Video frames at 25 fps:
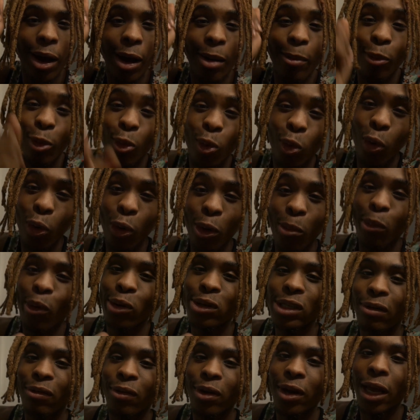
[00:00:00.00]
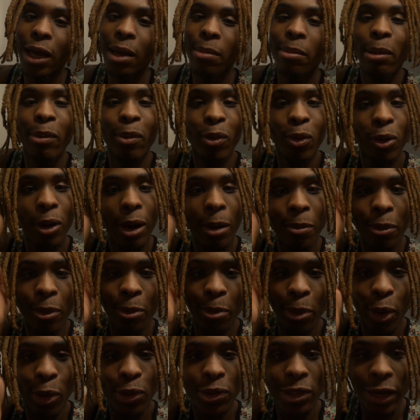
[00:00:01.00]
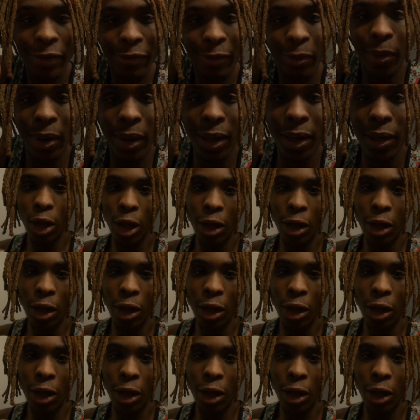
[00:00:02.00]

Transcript: I'm recording most every day, but I'm, I'm gonna post it every week.